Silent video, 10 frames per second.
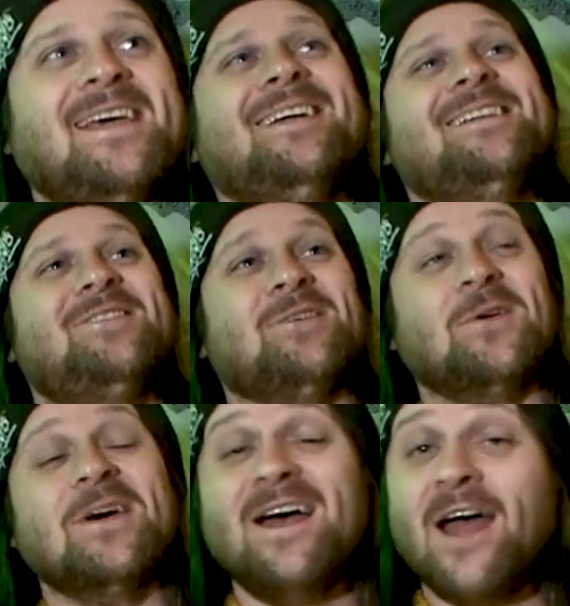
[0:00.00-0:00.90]

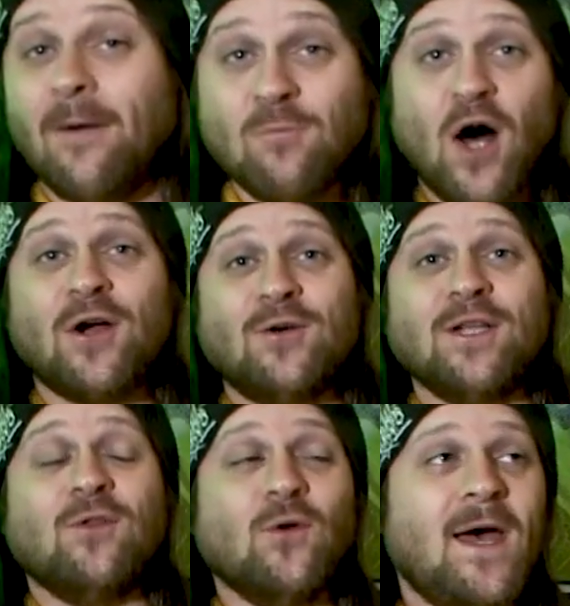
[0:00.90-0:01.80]
So, I'm not
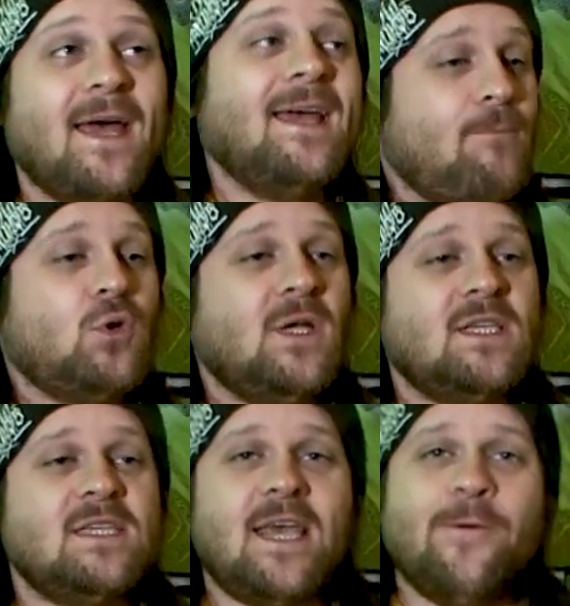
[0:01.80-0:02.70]
going to do it. I'm going
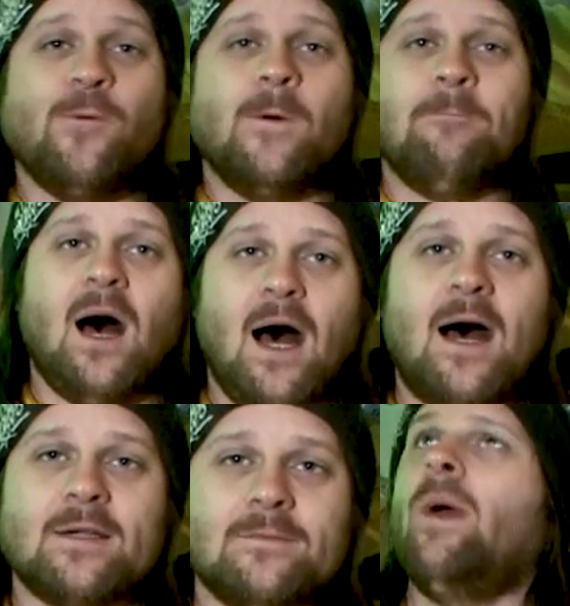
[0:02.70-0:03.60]
to sell
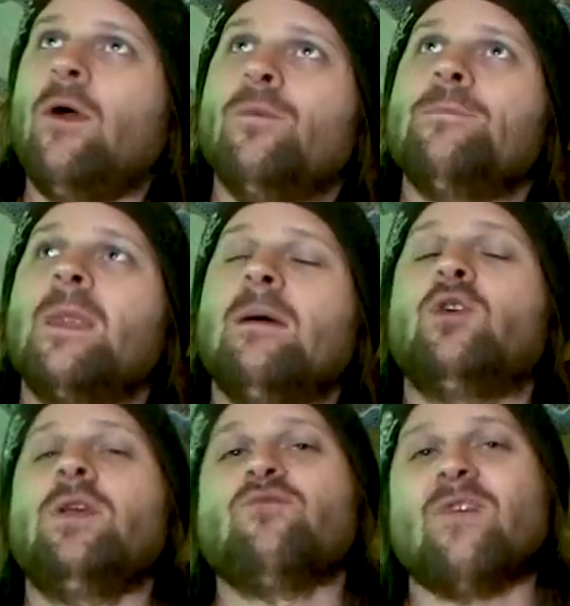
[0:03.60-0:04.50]
art. Well,
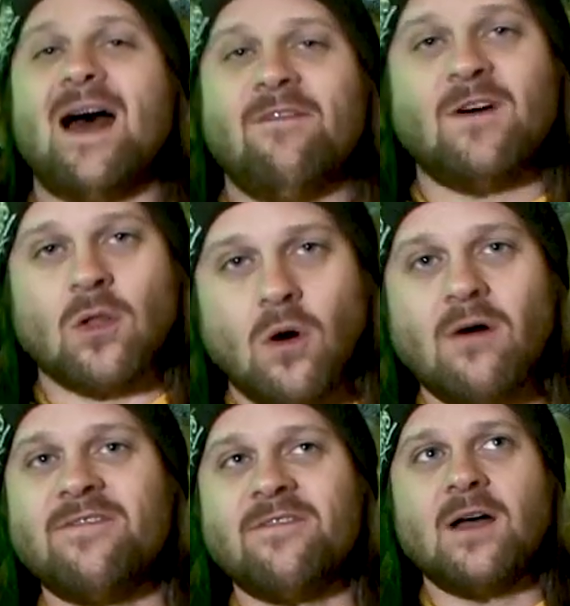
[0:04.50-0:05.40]
I'm going to raffle
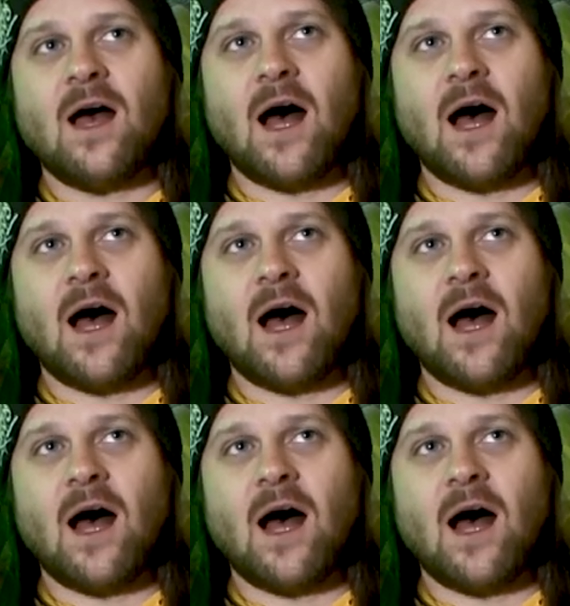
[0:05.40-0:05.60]
off